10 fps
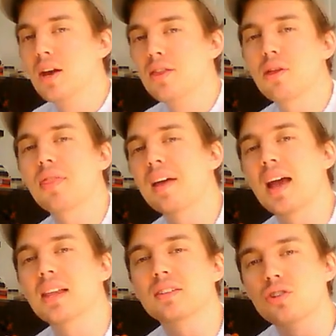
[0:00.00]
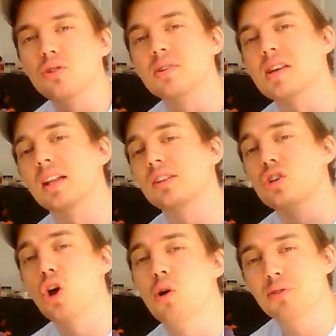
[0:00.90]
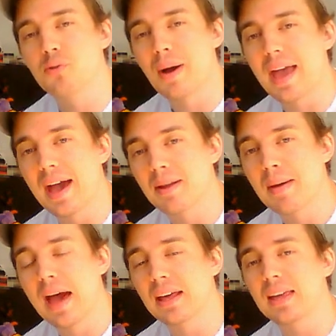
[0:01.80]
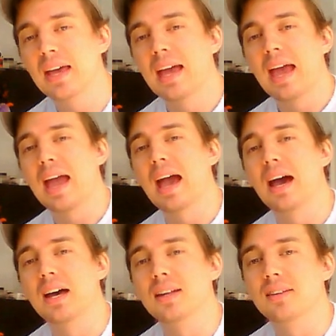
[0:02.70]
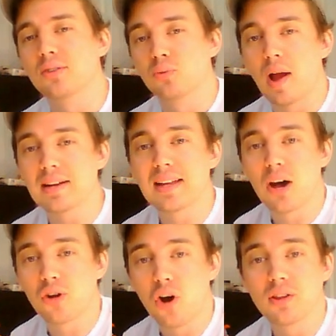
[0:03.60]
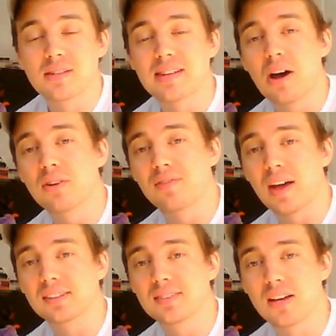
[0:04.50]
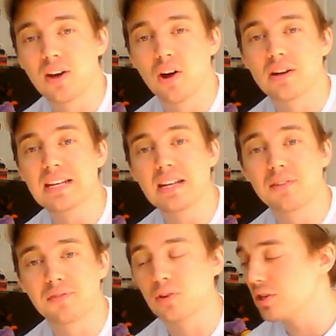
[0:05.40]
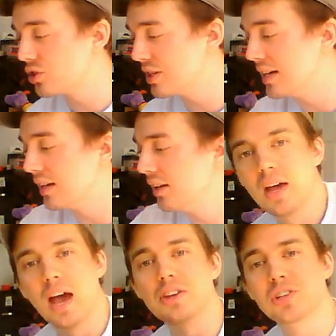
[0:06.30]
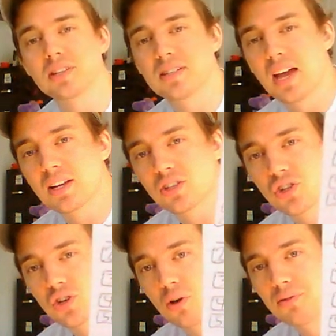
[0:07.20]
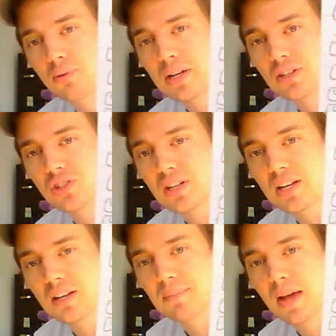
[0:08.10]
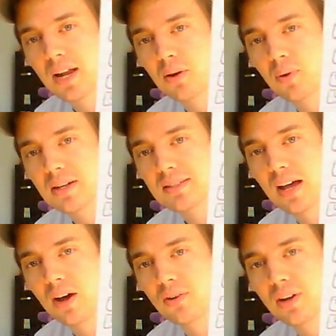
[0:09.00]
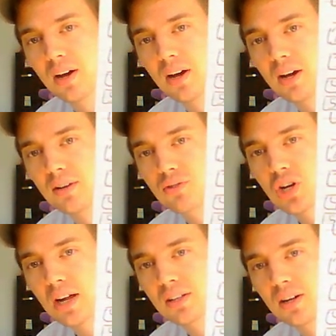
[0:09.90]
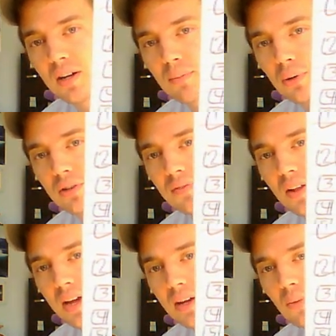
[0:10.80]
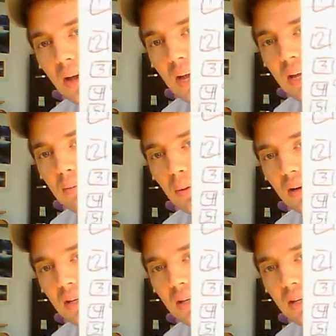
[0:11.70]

other thing I like to do is I like to go through my animatic and write down all the sound effects that are needed for each scene. As you can see, I just go through each scene and I write down shotgun, birds flying away, bunny